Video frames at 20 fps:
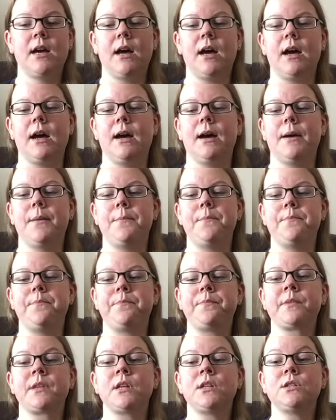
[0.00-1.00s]
Um,
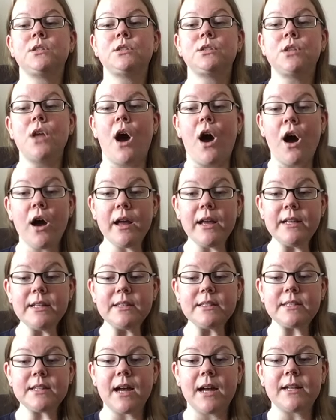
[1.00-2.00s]

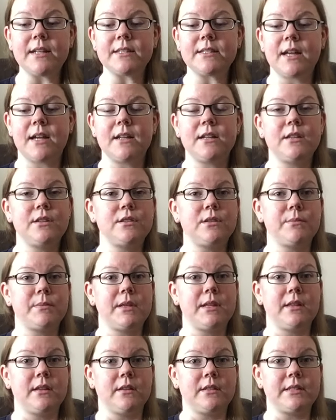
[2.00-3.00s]
August, I decided to do something
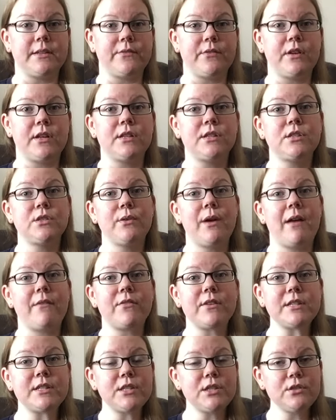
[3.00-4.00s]
a little different. So
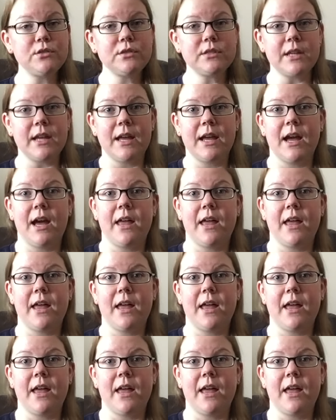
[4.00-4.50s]
every Tuesday,